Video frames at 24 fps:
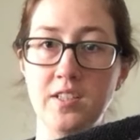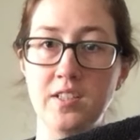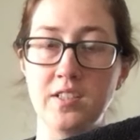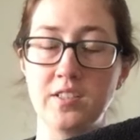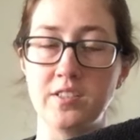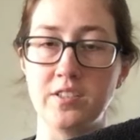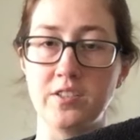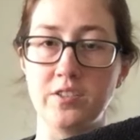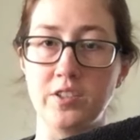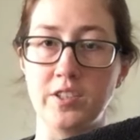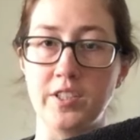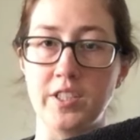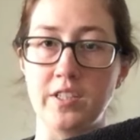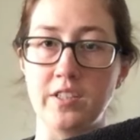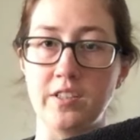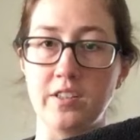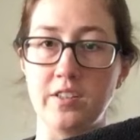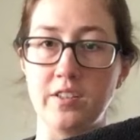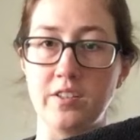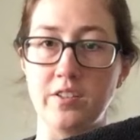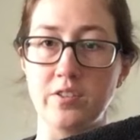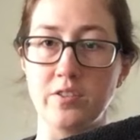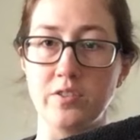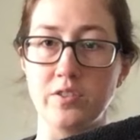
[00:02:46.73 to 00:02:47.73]
to get
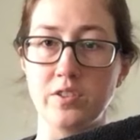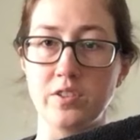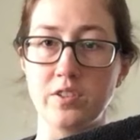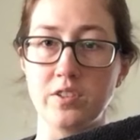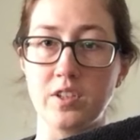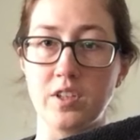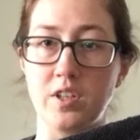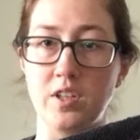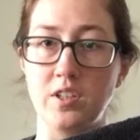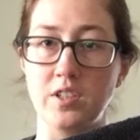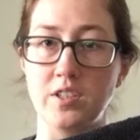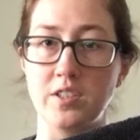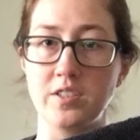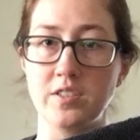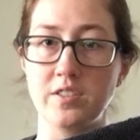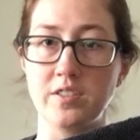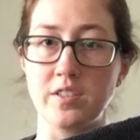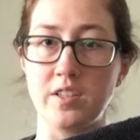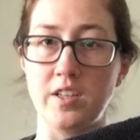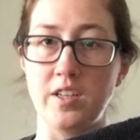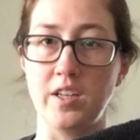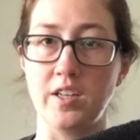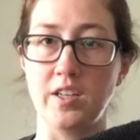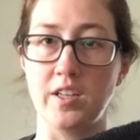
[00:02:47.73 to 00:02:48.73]
those colors,
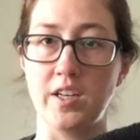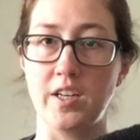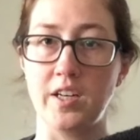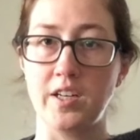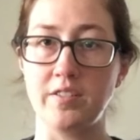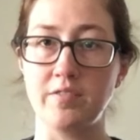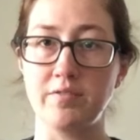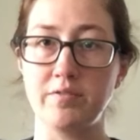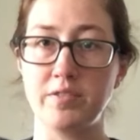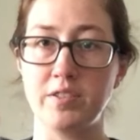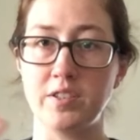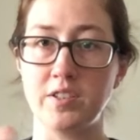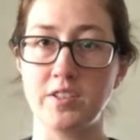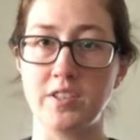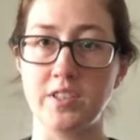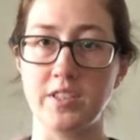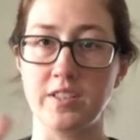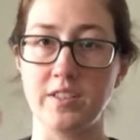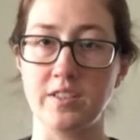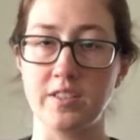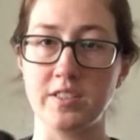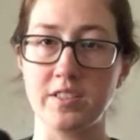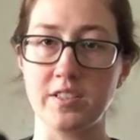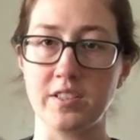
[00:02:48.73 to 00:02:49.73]
and I filled in
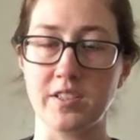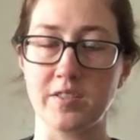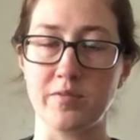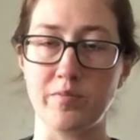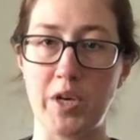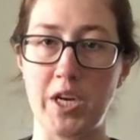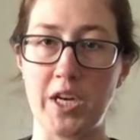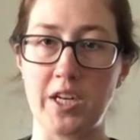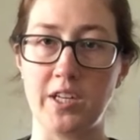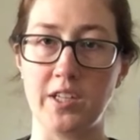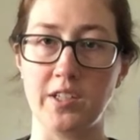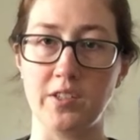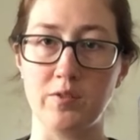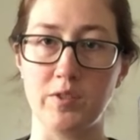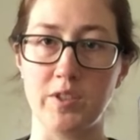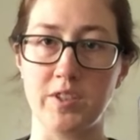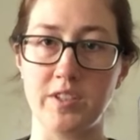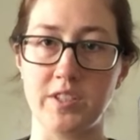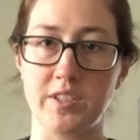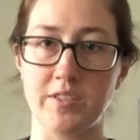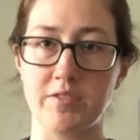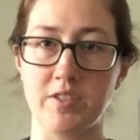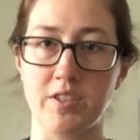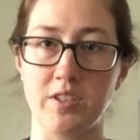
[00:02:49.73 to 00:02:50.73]
the schematic with
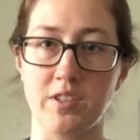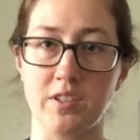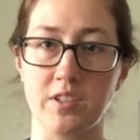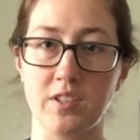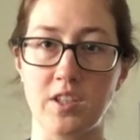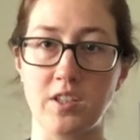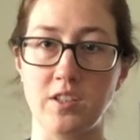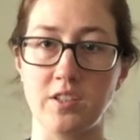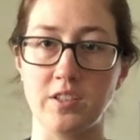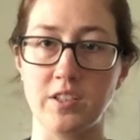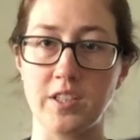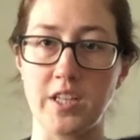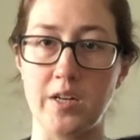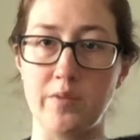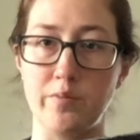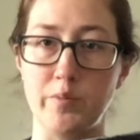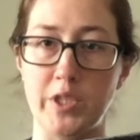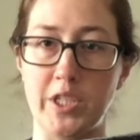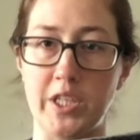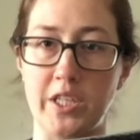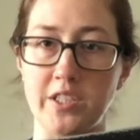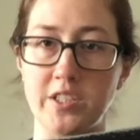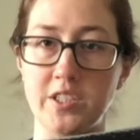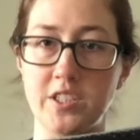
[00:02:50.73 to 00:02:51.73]
different color
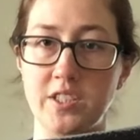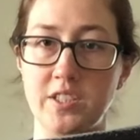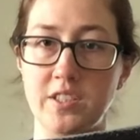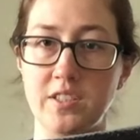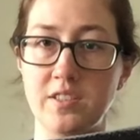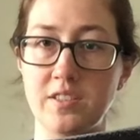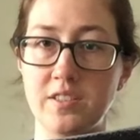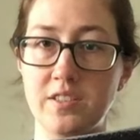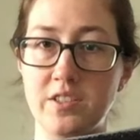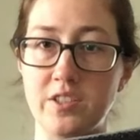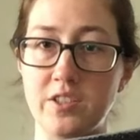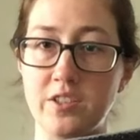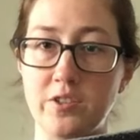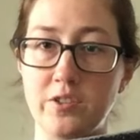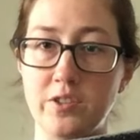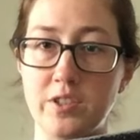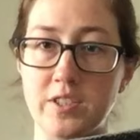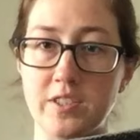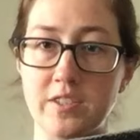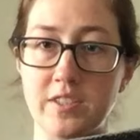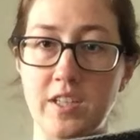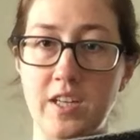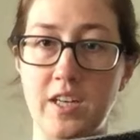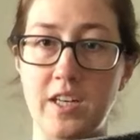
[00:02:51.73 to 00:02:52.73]
combinations to
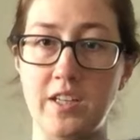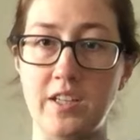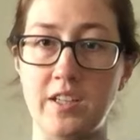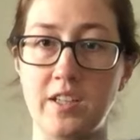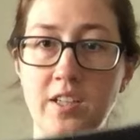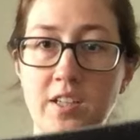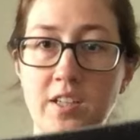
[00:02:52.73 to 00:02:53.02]
decide